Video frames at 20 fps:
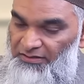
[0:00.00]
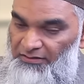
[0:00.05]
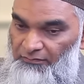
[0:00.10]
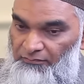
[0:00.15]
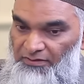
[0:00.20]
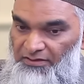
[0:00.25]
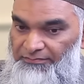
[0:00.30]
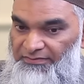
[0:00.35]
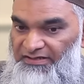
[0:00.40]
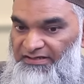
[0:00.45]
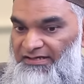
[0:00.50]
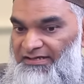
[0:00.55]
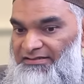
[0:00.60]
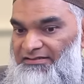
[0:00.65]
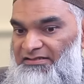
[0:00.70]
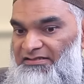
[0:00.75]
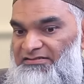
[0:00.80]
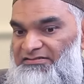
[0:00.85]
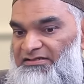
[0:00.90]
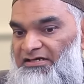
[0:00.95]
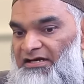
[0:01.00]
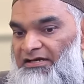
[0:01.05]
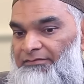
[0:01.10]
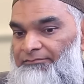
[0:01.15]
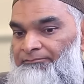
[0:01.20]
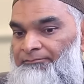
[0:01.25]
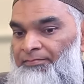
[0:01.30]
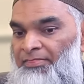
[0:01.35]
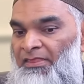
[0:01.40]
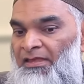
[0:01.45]
women at the
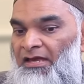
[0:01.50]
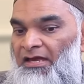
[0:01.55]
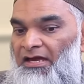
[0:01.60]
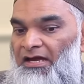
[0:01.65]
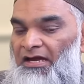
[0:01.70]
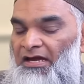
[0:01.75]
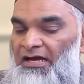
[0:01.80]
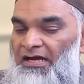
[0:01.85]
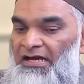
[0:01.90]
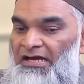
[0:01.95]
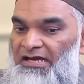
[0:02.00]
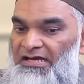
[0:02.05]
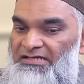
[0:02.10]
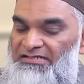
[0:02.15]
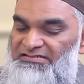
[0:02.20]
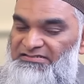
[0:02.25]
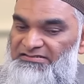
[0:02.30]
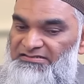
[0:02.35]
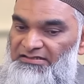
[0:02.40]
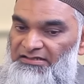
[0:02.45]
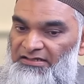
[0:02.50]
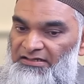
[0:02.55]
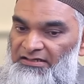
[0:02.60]
time, had